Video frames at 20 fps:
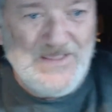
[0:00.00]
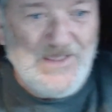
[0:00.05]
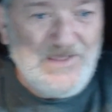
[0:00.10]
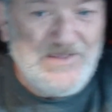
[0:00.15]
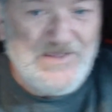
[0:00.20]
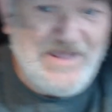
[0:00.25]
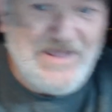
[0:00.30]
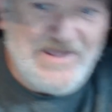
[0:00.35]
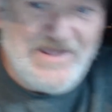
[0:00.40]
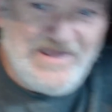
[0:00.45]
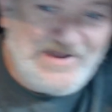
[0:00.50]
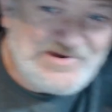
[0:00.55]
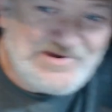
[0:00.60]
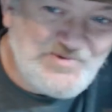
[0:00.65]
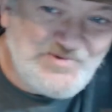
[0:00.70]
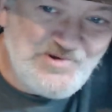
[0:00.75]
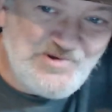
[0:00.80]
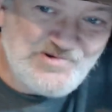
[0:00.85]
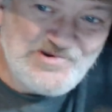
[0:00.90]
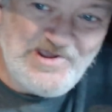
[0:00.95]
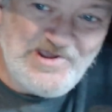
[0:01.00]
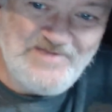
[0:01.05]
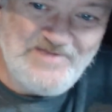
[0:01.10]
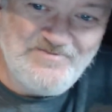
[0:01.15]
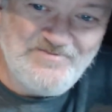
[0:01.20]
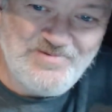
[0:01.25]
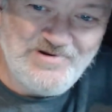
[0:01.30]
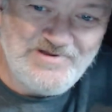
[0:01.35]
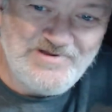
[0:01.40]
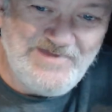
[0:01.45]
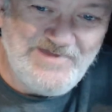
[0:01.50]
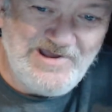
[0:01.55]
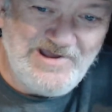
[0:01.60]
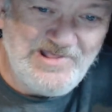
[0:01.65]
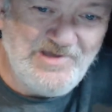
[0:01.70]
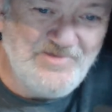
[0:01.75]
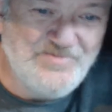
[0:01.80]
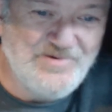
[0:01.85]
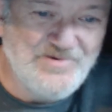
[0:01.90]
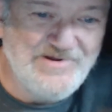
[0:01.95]
yeah, I suppose I am pretty
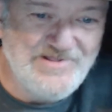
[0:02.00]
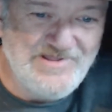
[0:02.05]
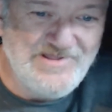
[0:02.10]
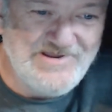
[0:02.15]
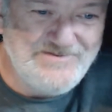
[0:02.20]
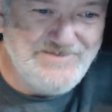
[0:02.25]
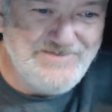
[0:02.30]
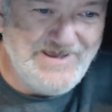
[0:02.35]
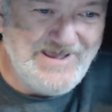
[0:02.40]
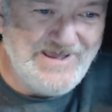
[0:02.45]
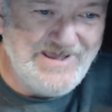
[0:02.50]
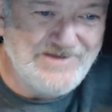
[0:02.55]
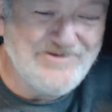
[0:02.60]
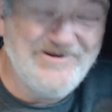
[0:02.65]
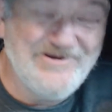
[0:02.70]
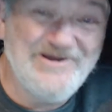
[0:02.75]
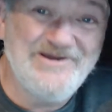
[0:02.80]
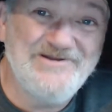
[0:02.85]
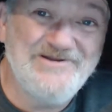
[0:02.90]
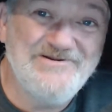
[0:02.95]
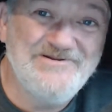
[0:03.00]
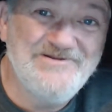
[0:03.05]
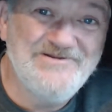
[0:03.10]
mellow, pretty laid back, right?